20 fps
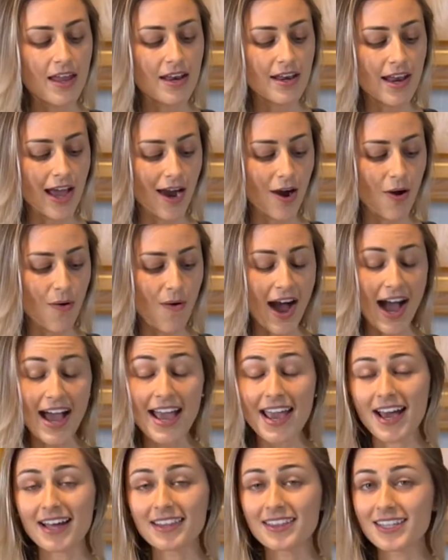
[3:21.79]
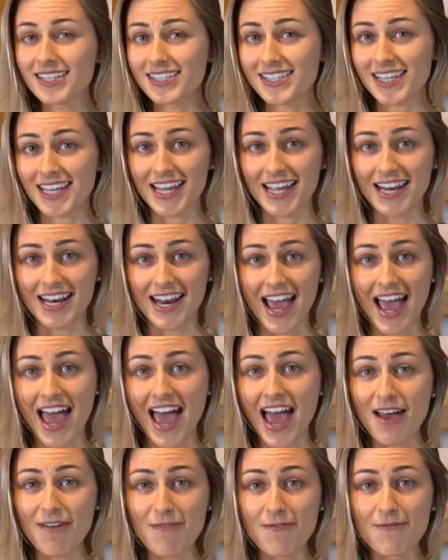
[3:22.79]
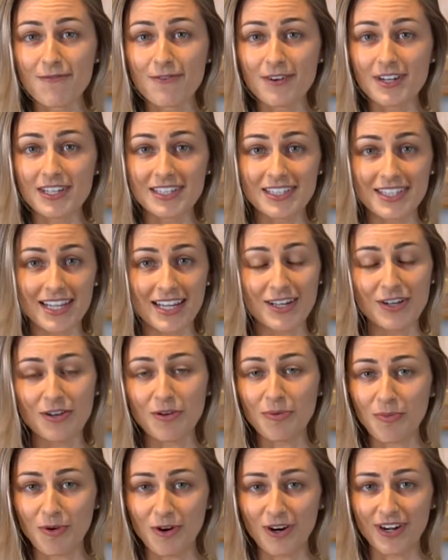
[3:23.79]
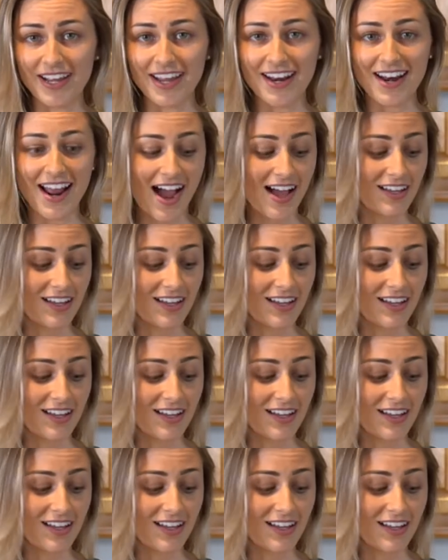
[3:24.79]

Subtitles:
Now, I add this in every single morning.